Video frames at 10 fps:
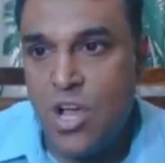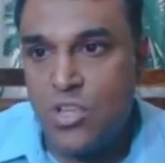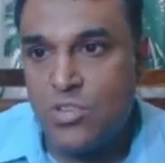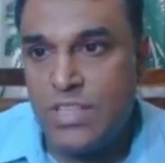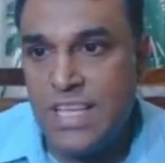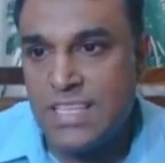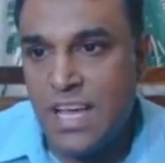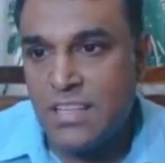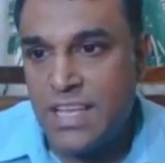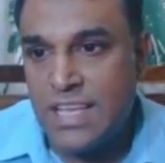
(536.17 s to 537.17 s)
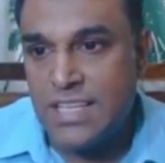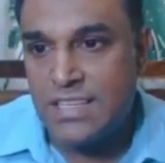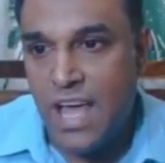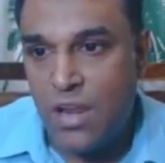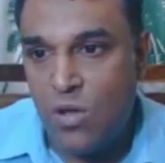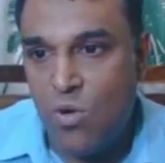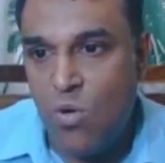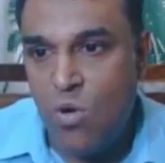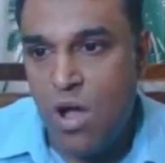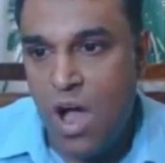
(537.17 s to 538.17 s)
So these are the keys:
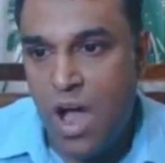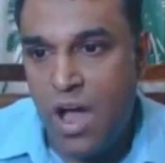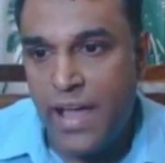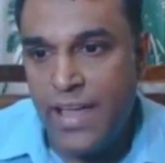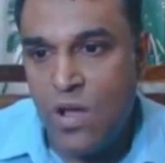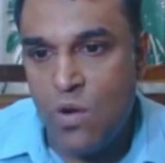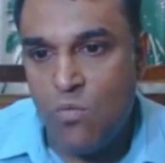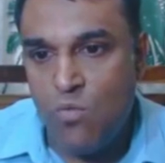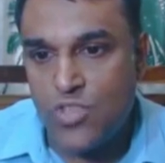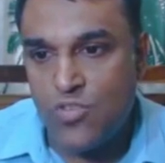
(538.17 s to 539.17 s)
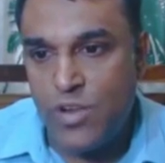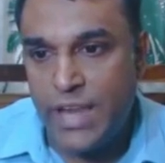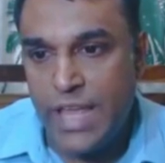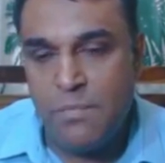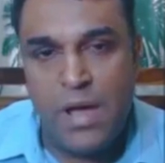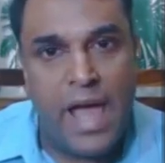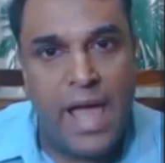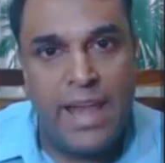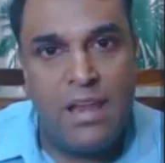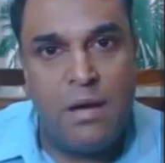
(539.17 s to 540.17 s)
hello, hi, what's your name,
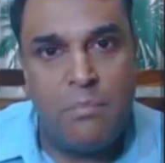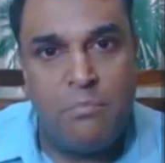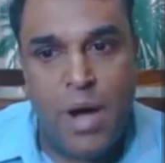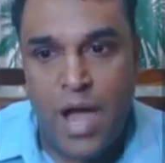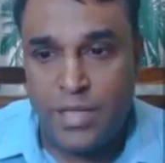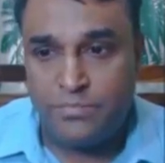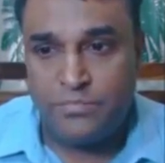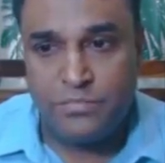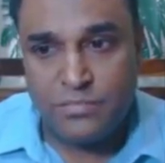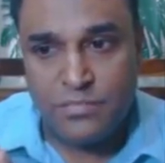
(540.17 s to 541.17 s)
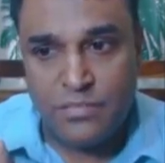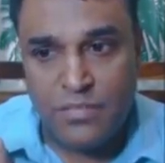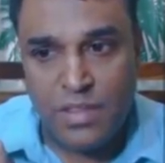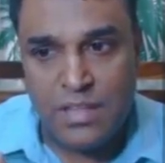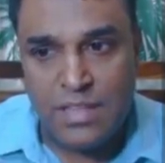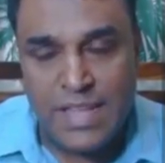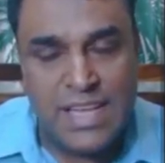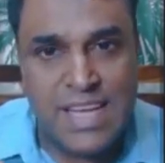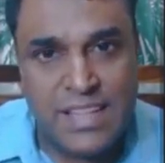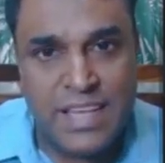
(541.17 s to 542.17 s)
and bye. These are the